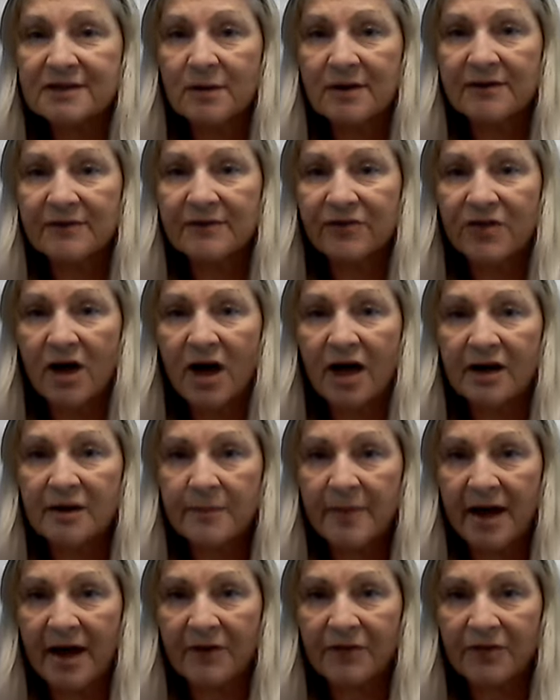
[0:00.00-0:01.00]
that we've thought
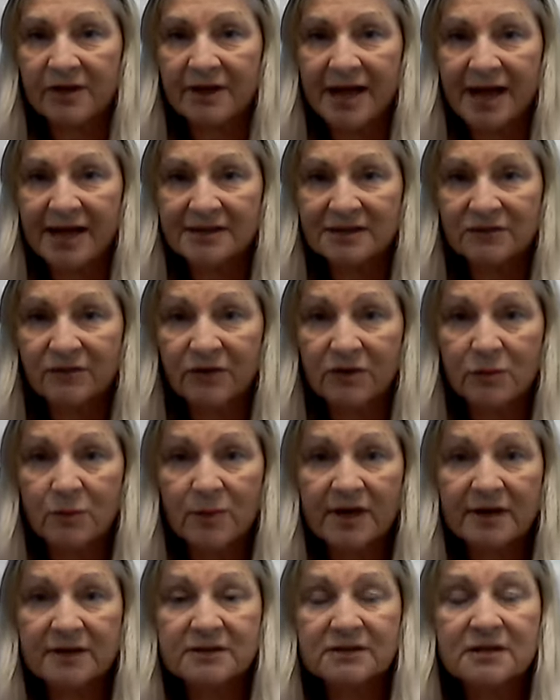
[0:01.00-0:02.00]
about the last few
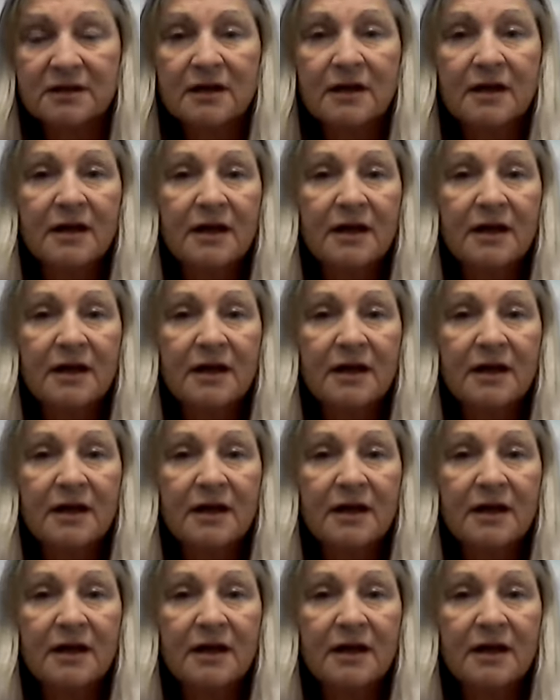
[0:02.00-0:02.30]
weeks.